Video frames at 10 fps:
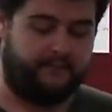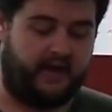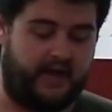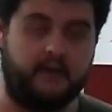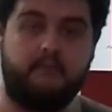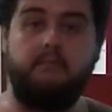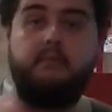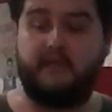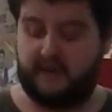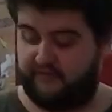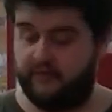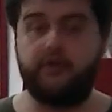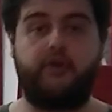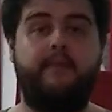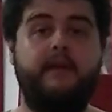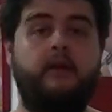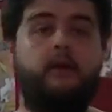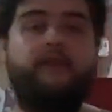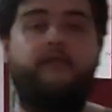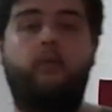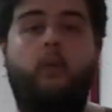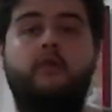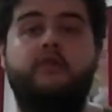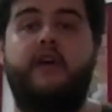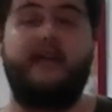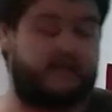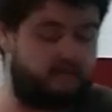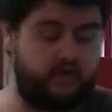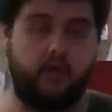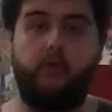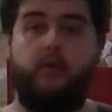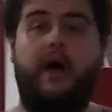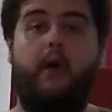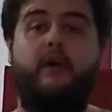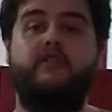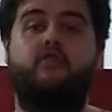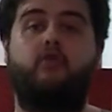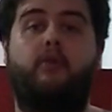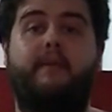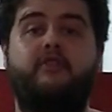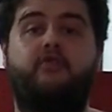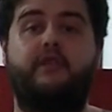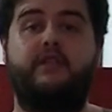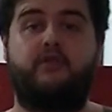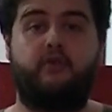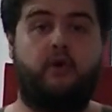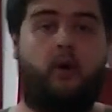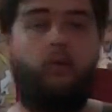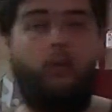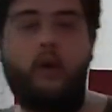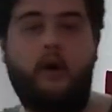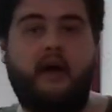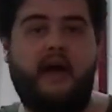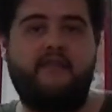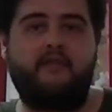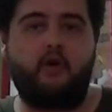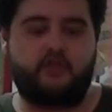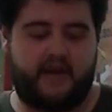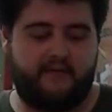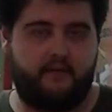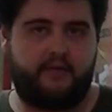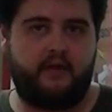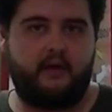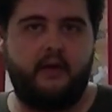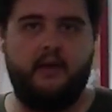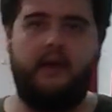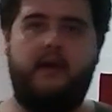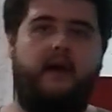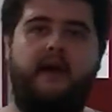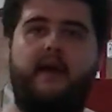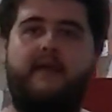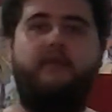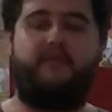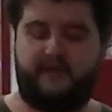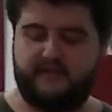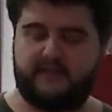And in a future video, if you want, I can show you how I store my tricks to know where I've got everything. Everything is